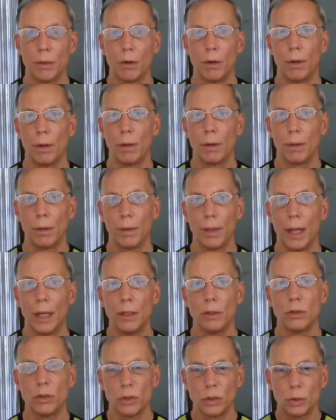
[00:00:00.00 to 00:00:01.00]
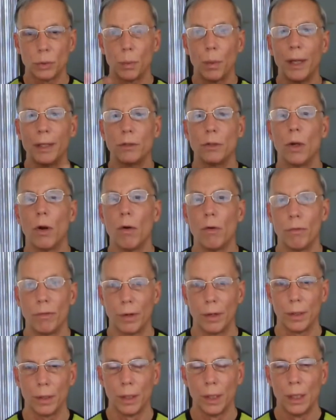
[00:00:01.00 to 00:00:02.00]
they're they switch
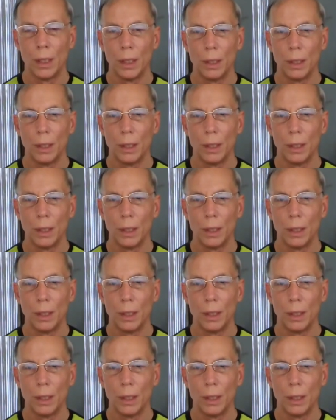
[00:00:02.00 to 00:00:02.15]
over